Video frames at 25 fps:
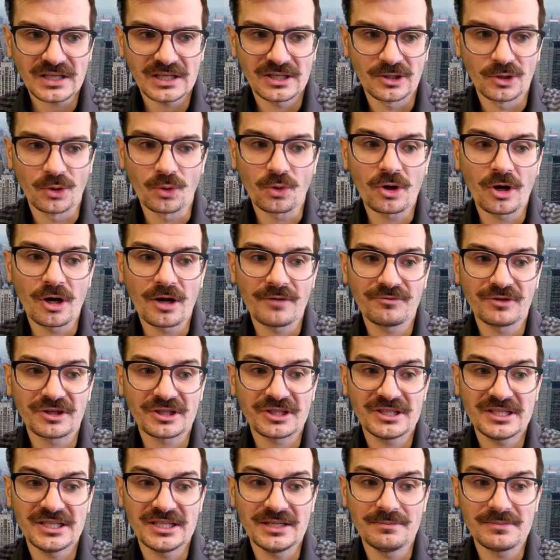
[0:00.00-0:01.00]
Low
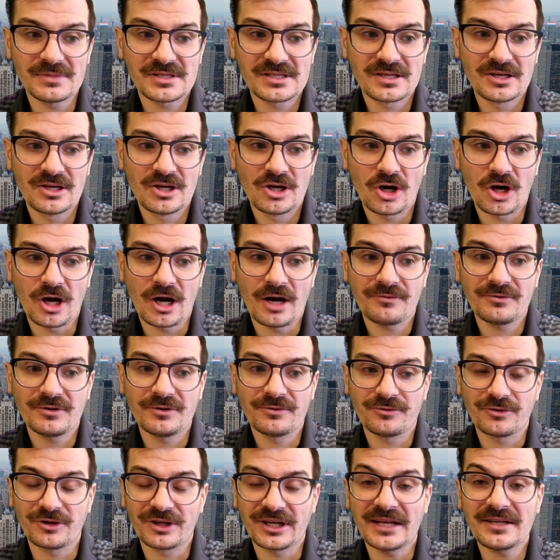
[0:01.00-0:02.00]
conflict teams
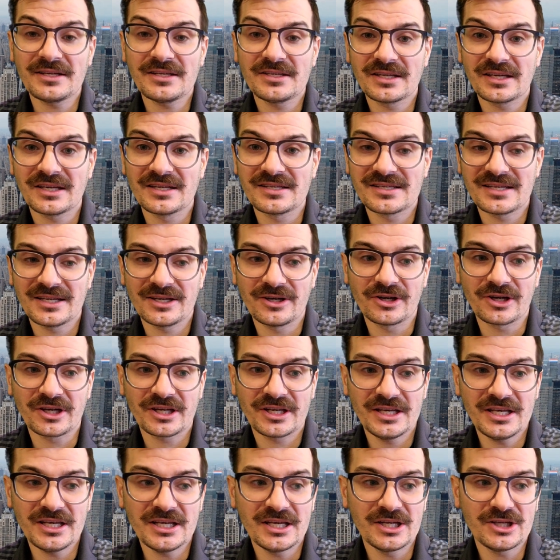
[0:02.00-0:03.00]
often forget to consider
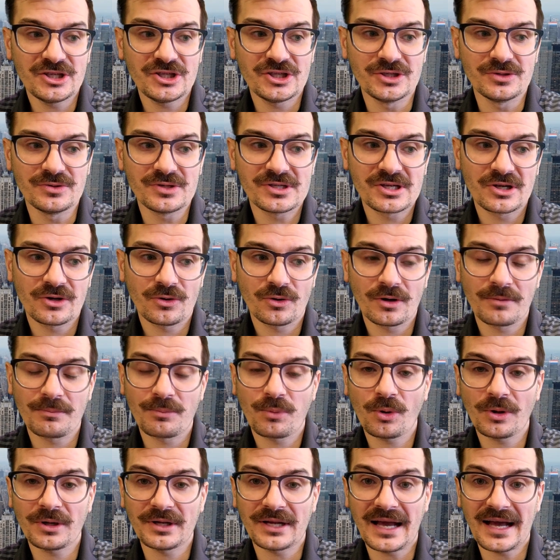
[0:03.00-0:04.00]
key issues or
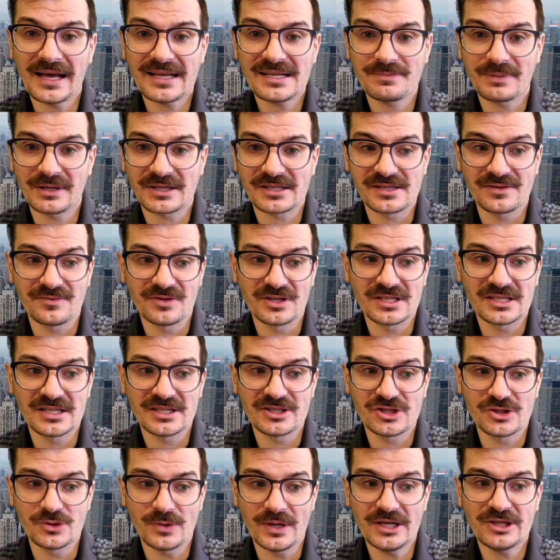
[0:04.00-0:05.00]
important aspects of the
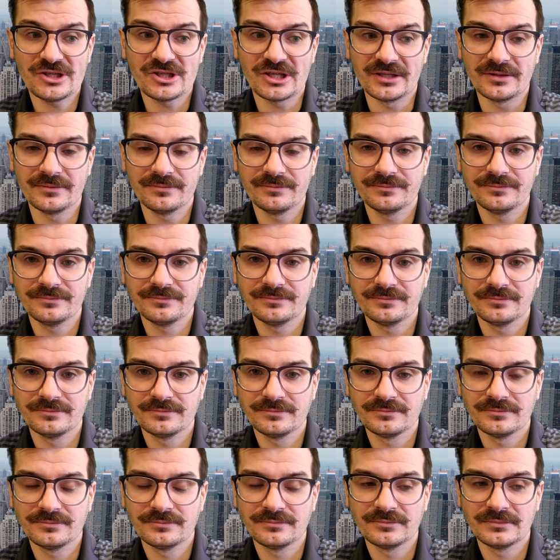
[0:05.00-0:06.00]
situation.
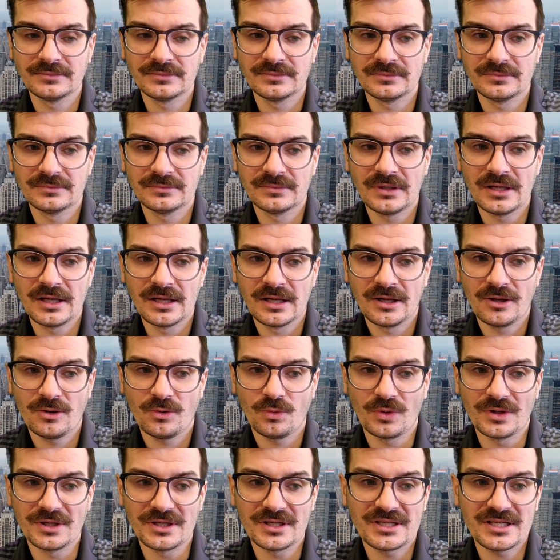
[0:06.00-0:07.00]

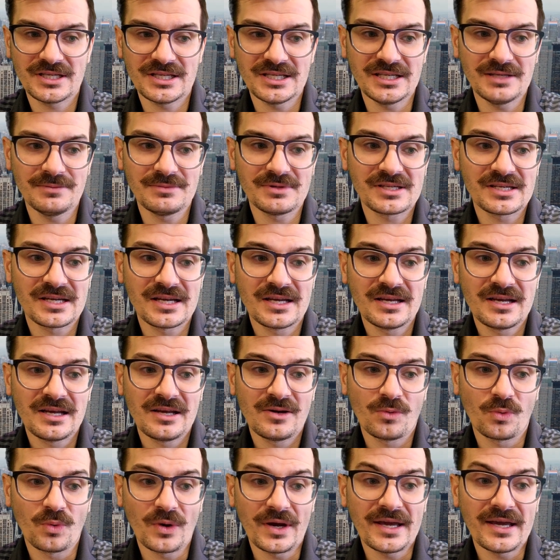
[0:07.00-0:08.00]
When teams
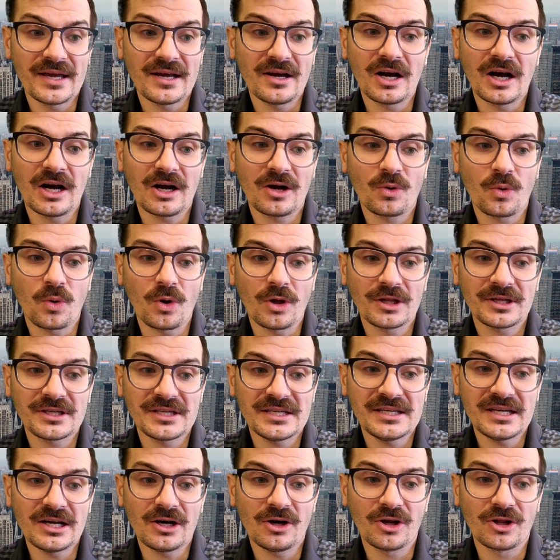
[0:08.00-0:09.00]
weigh
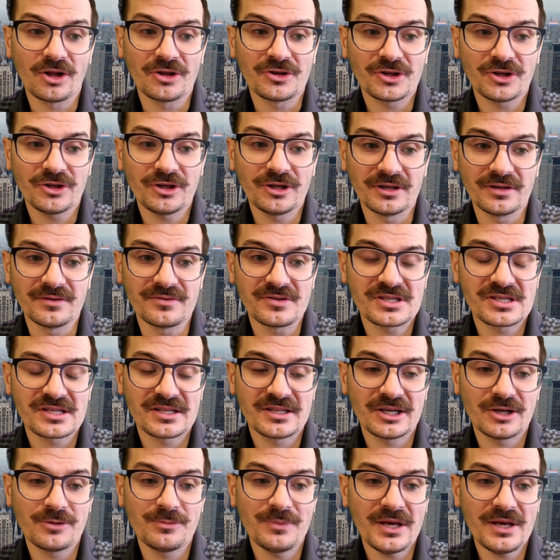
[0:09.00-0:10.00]
quality alternatives,
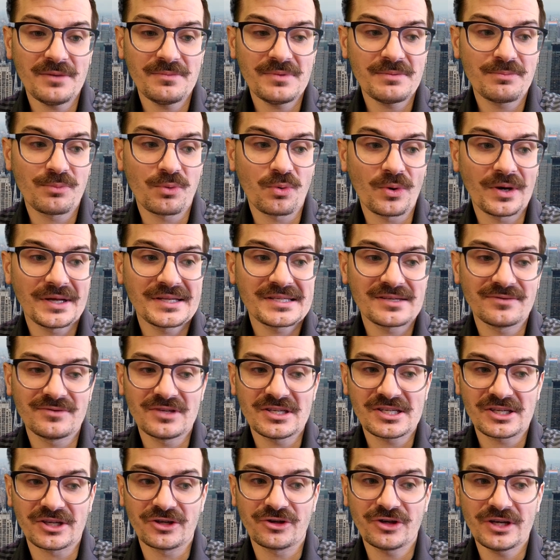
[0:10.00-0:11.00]
there may be points of
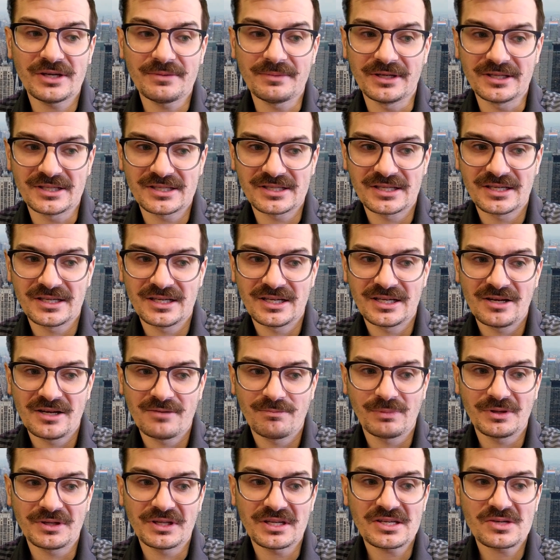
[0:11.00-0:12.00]
disagreement,
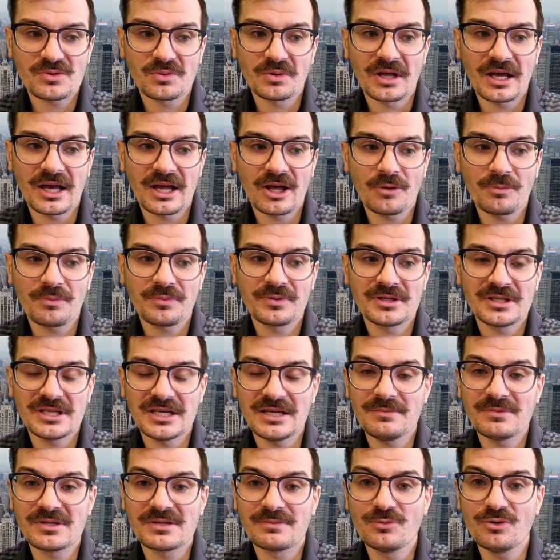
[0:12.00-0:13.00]
but this will help
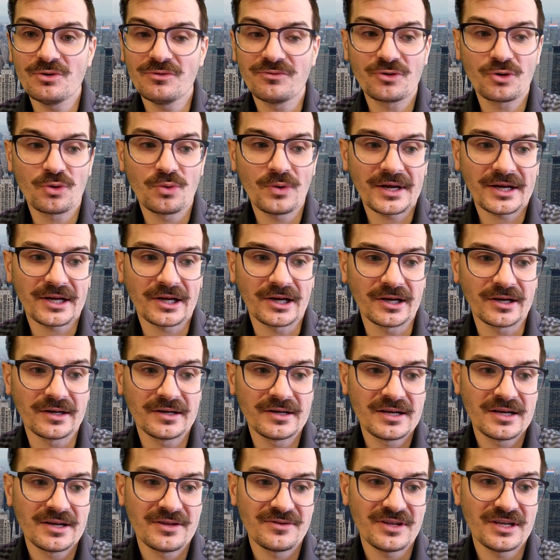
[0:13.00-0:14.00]
teams move quicker
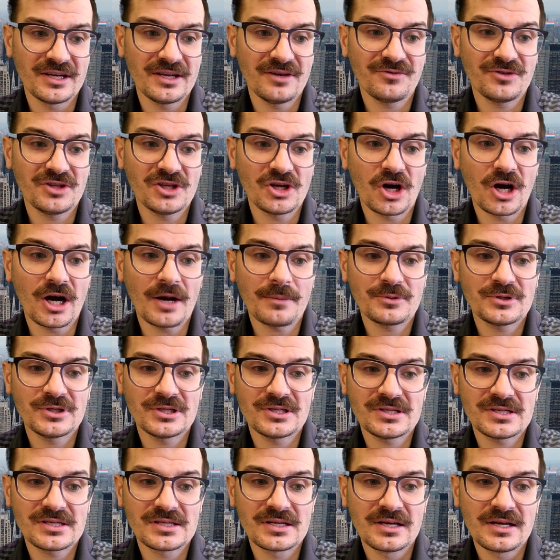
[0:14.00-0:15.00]
than if the
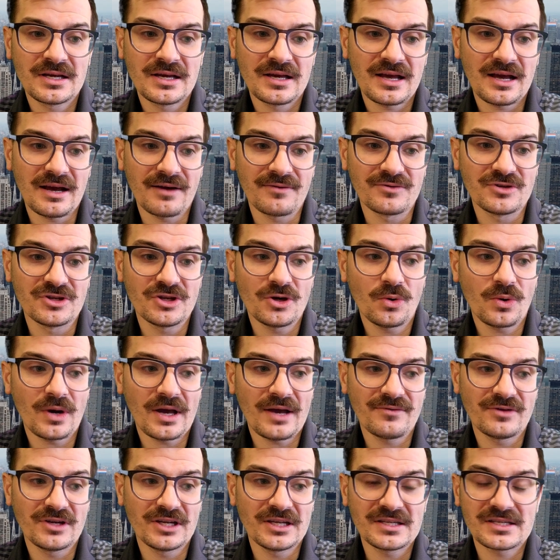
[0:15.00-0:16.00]
options have no
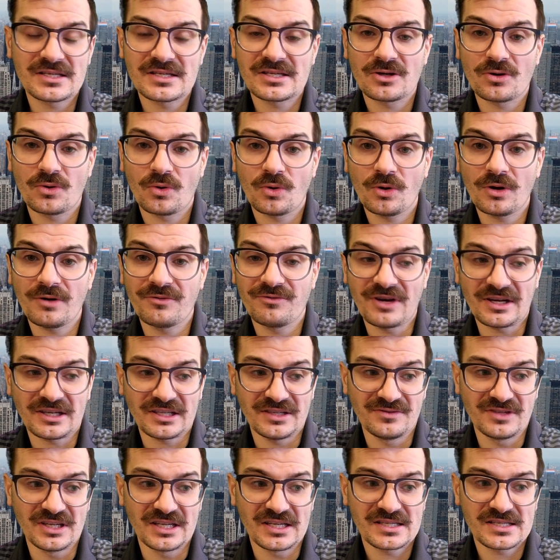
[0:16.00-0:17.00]
evidence or
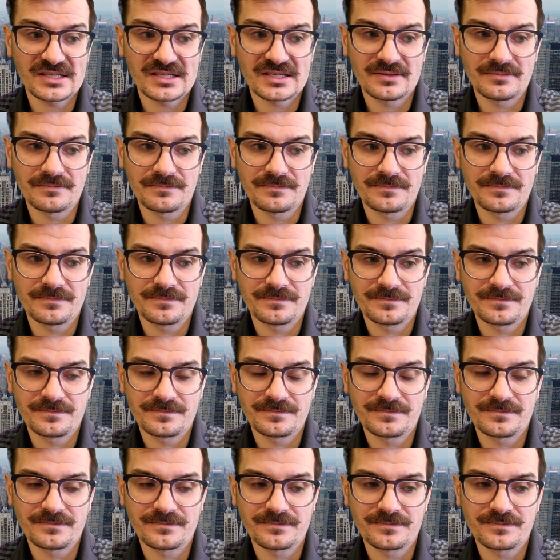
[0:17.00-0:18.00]
effectiveness.
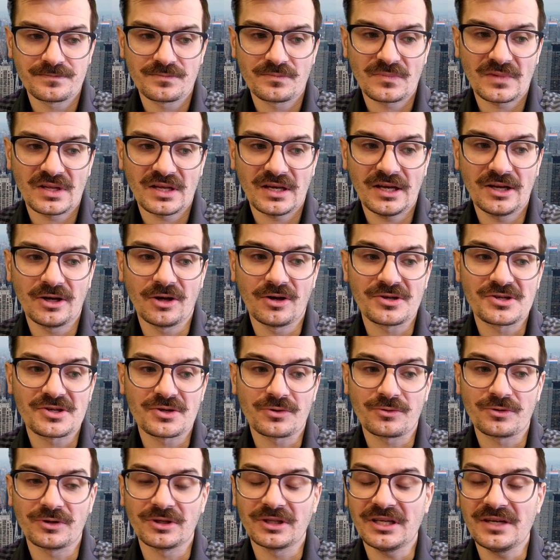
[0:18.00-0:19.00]
It also
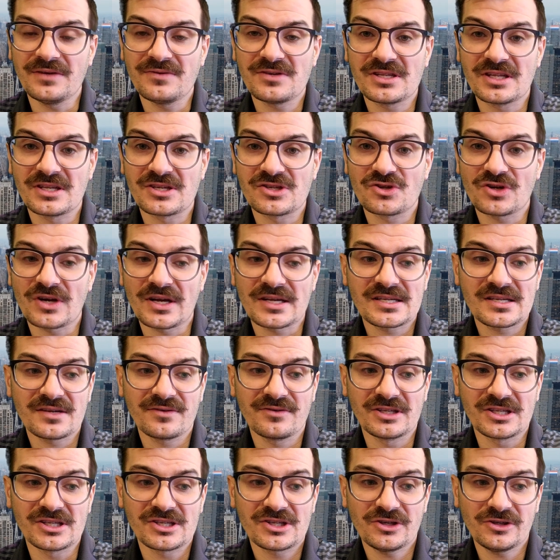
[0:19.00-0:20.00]
relieves the stress of
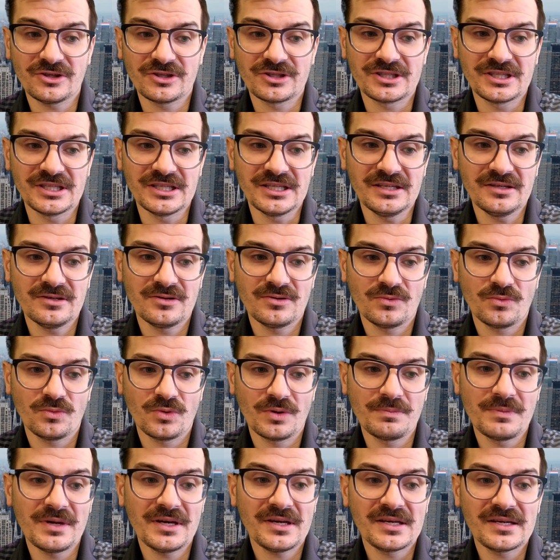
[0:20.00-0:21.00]
uncertainty
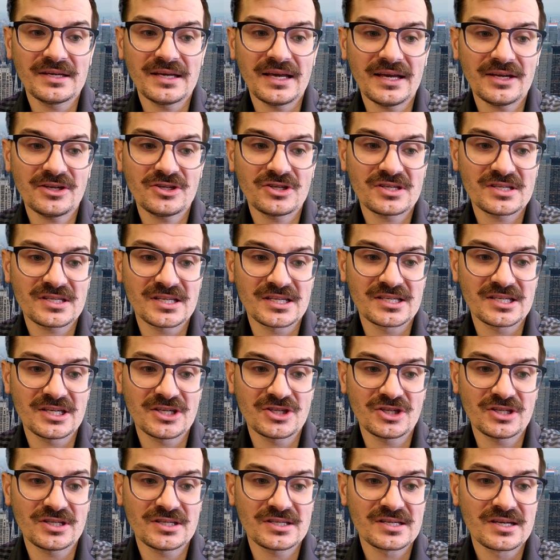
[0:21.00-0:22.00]
when making anxious
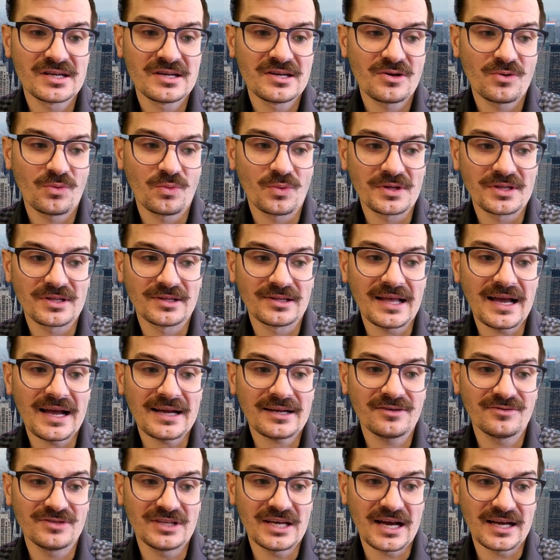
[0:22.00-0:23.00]
decisions with
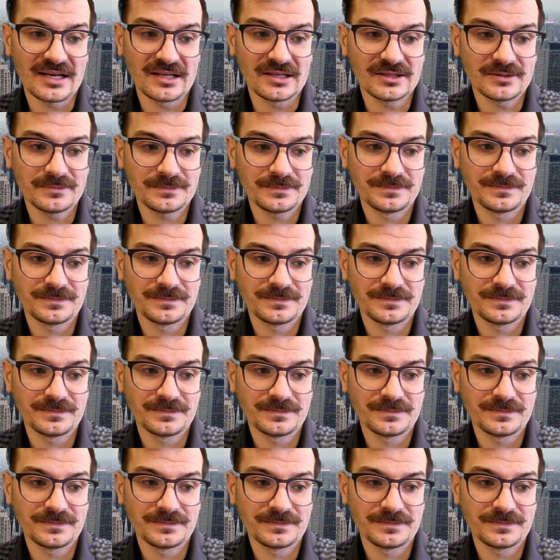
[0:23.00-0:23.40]
lack of data.